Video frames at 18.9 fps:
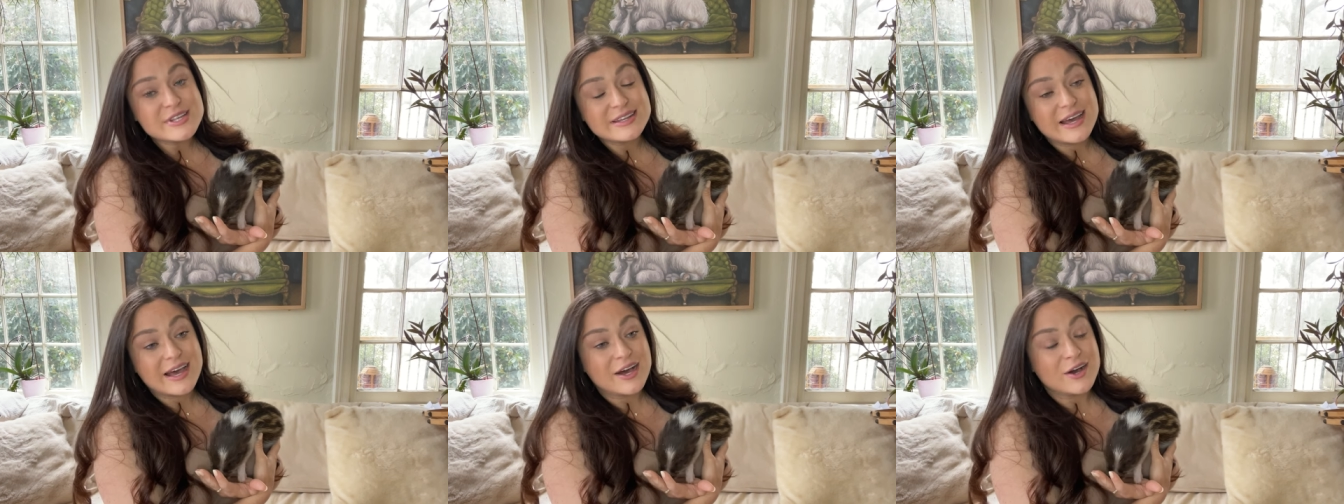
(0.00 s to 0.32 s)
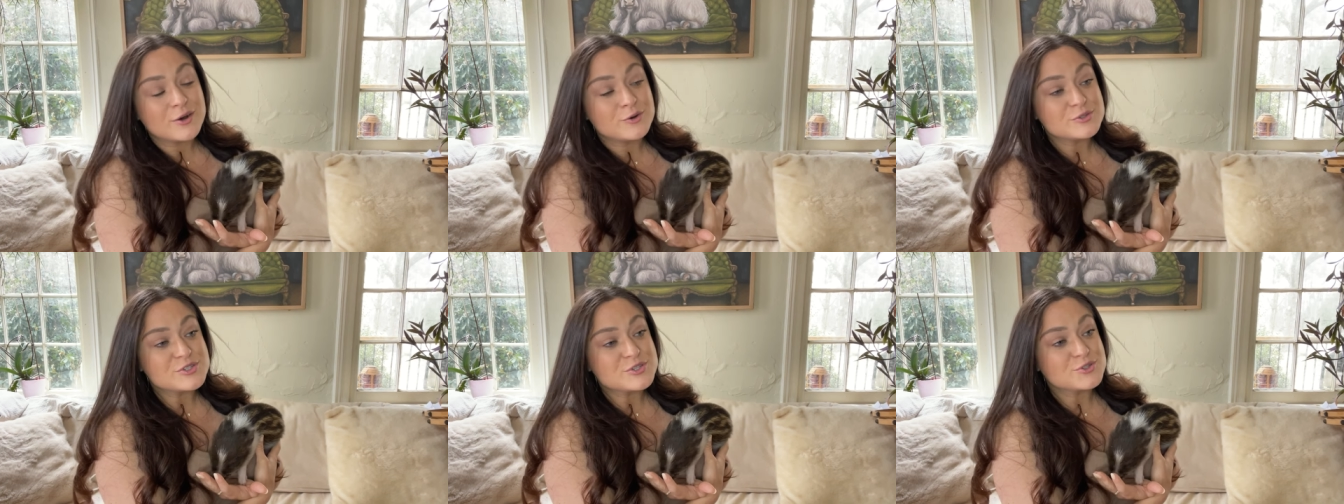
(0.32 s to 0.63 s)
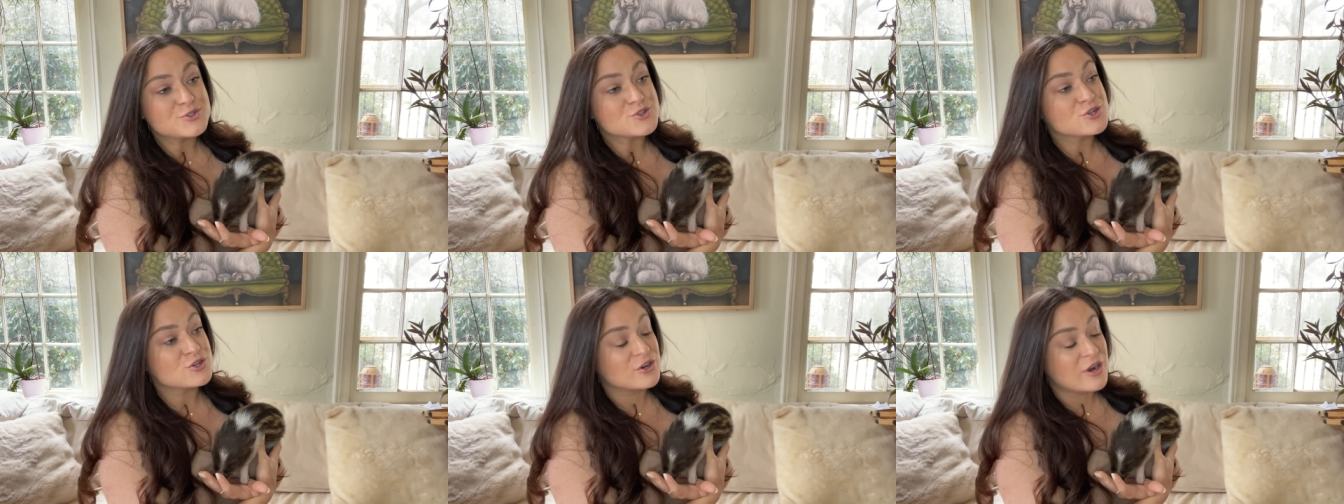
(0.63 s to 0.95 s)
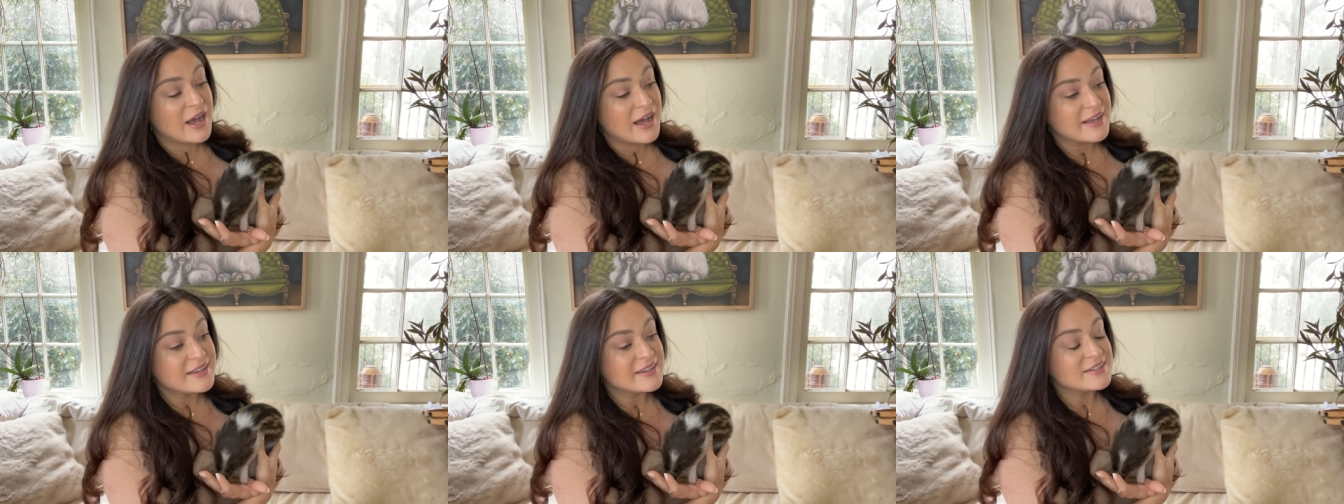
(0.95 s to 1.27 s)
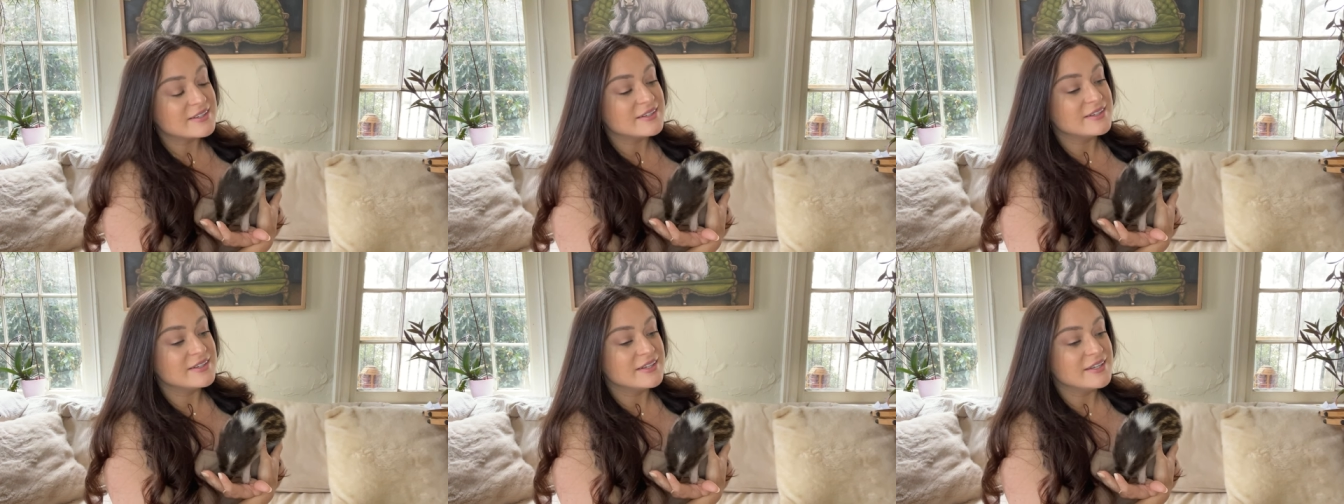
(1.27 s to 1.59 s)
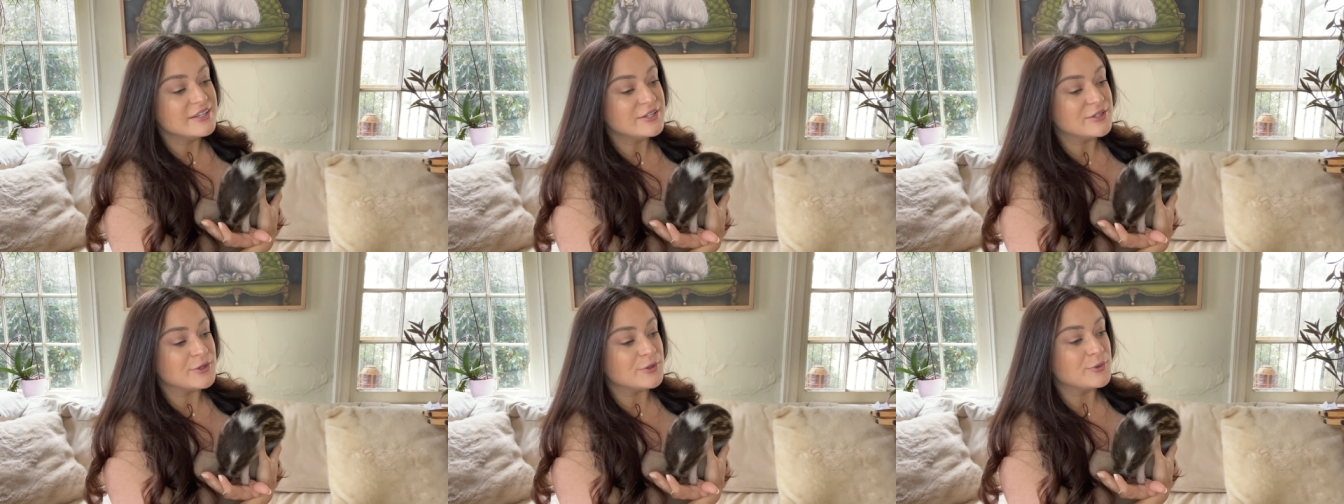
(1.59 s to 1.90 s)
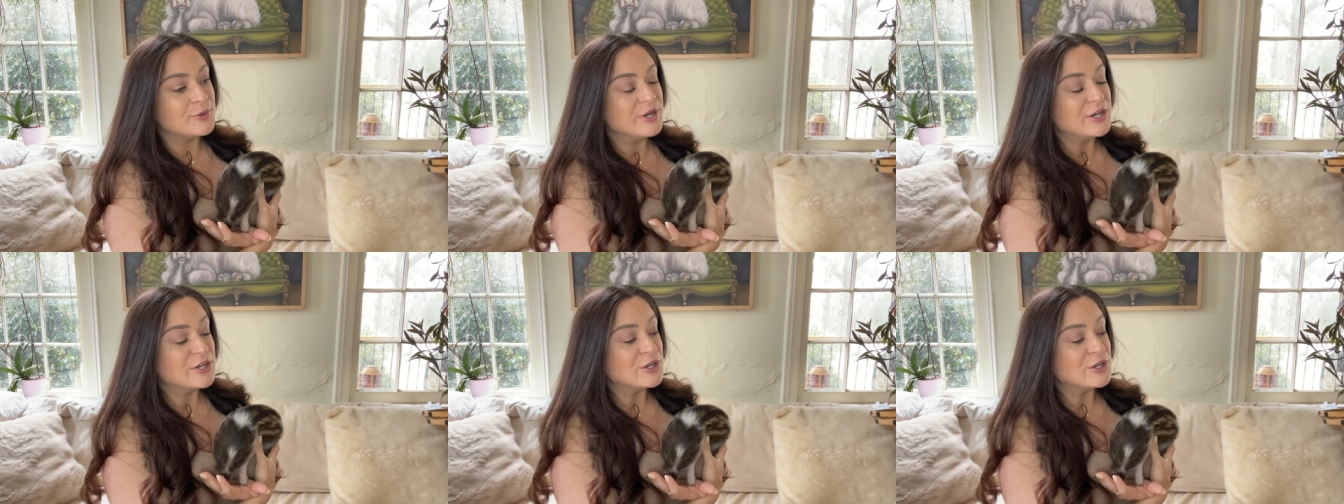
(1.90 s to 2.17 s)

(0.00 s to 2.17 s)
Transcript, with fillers: on how to try and, you know,